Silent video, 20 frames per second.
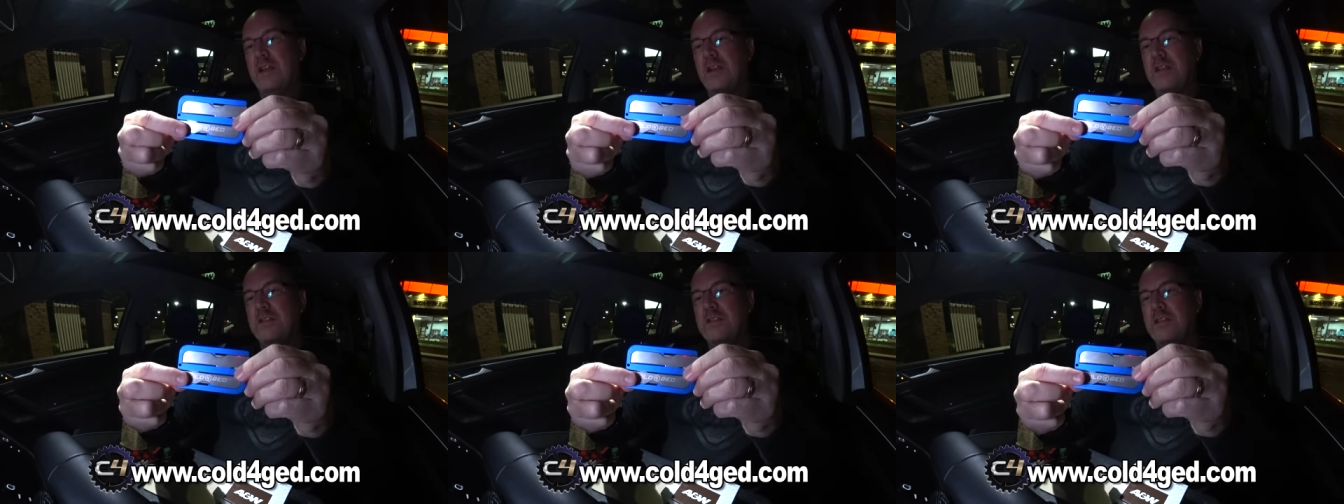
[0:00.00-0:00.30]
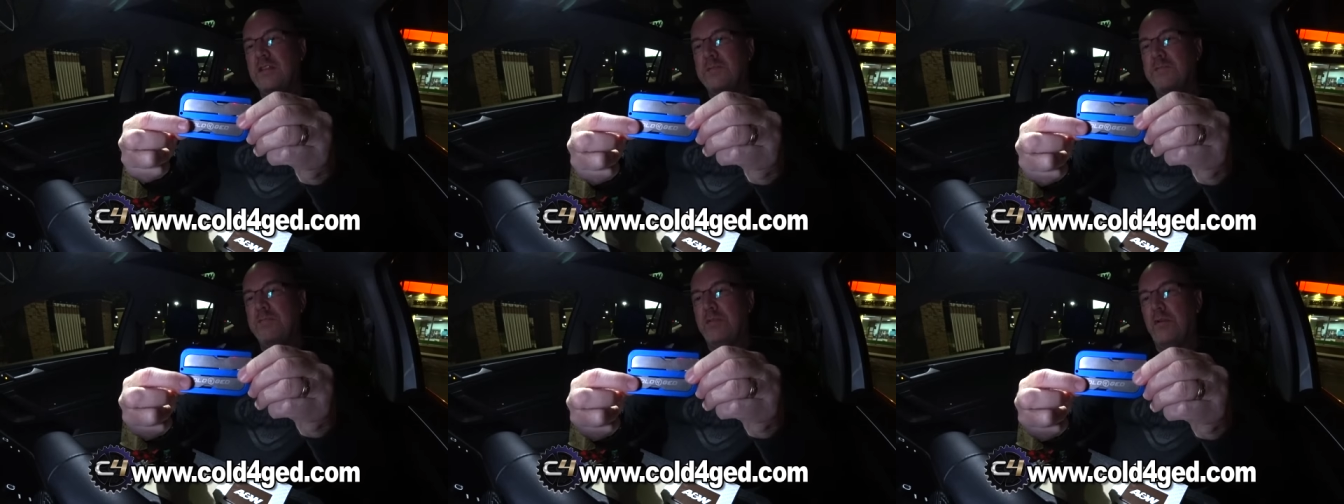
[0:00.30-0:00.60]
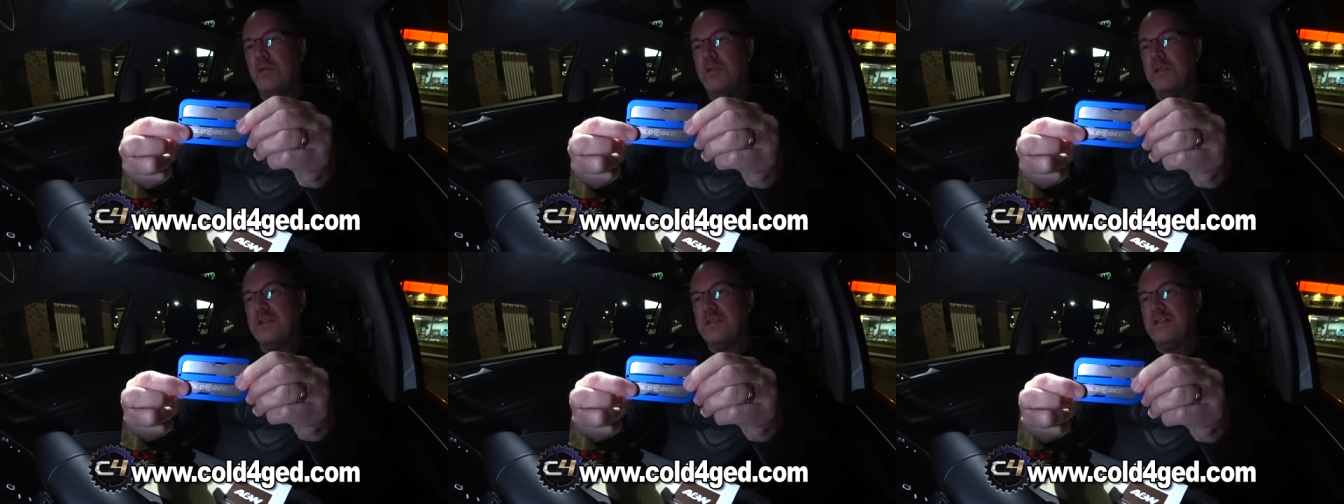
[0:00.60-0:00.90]
So you just
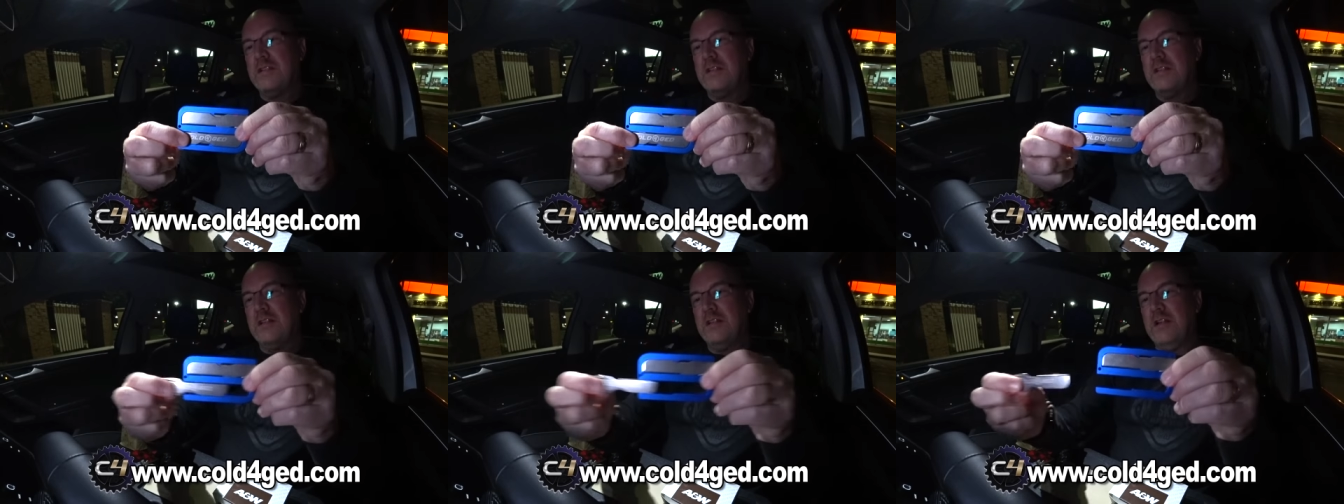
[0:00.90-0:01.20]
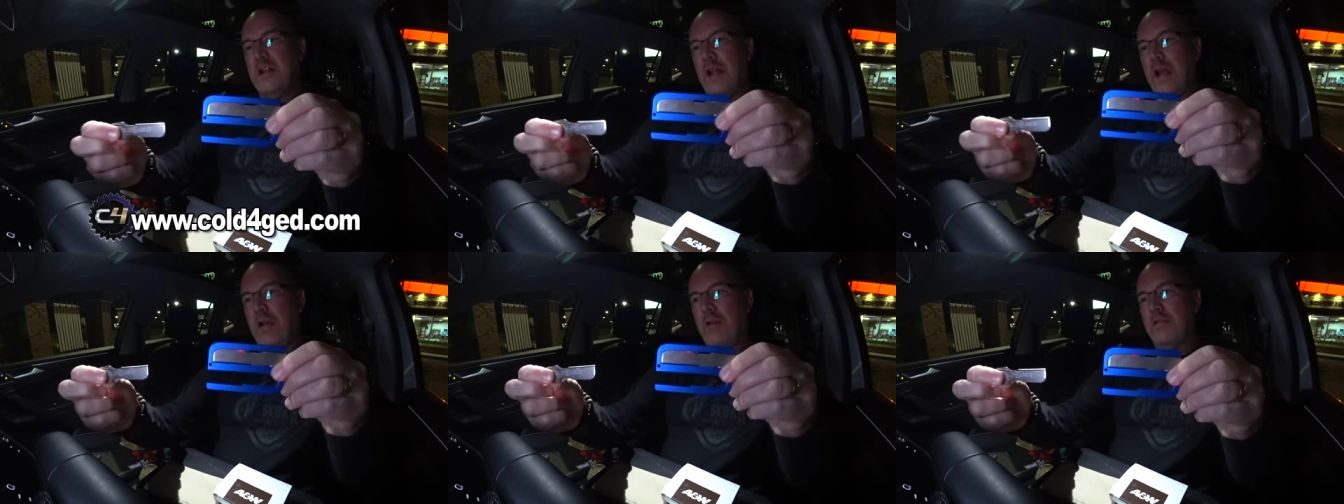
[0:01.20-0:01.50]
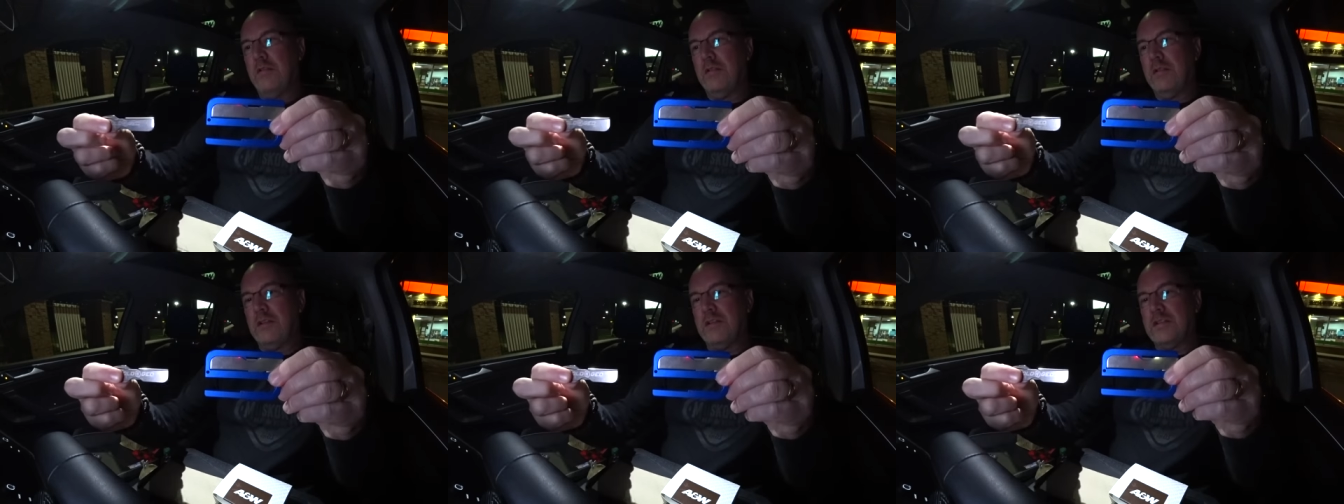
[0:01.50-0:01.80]
pull this out
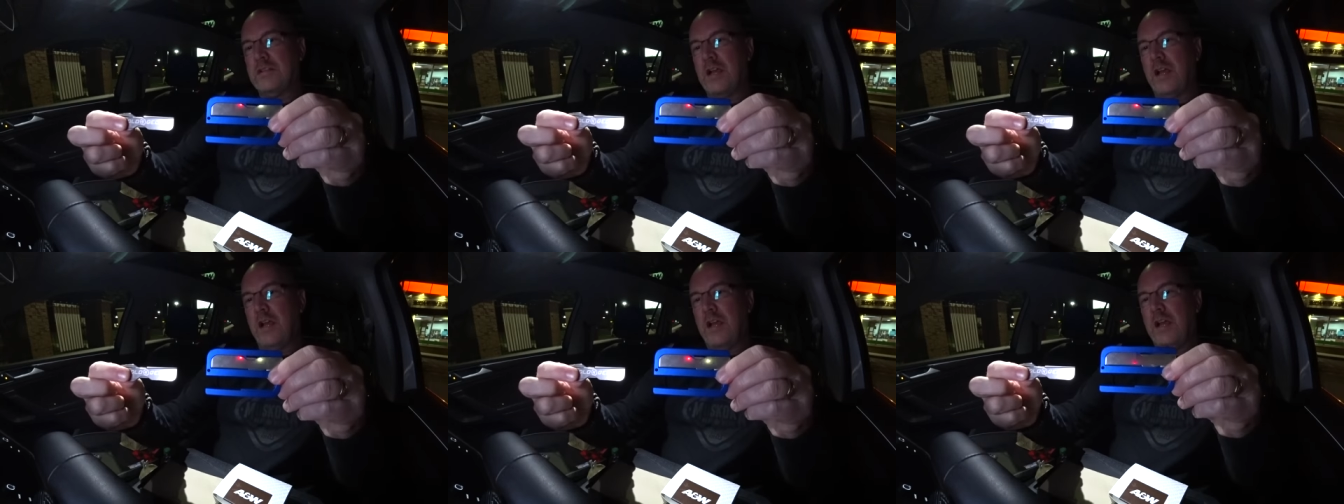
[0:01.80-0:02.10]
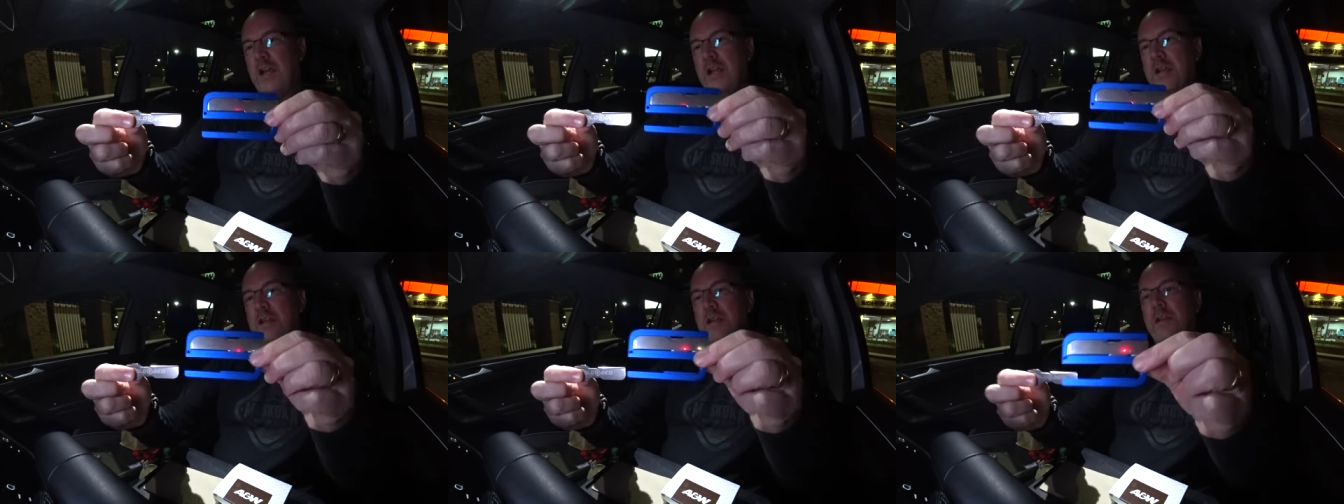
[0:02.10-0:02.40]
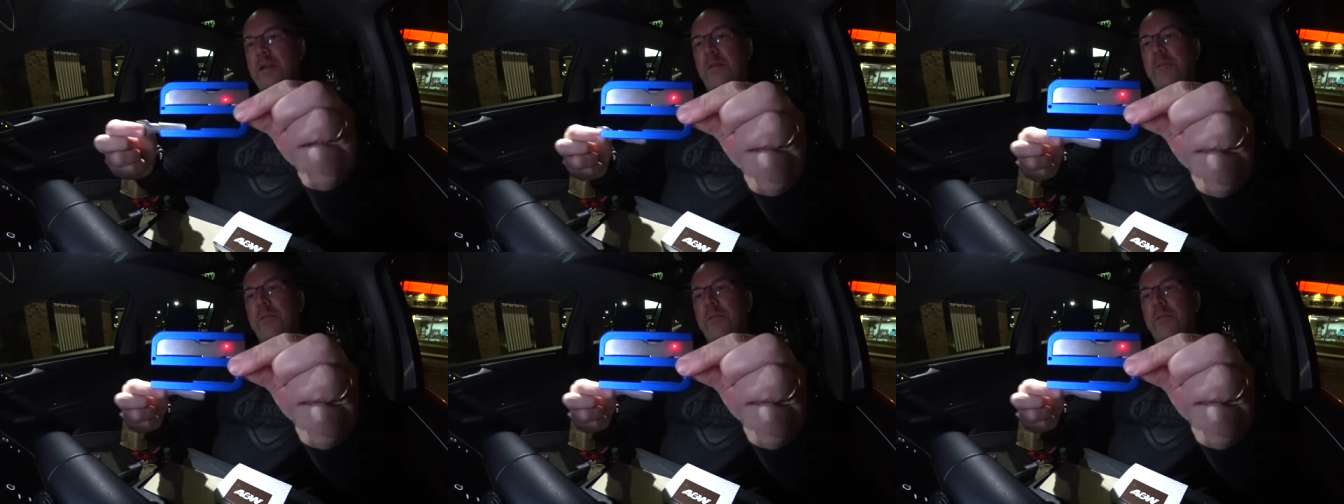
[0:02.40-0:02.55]
the side.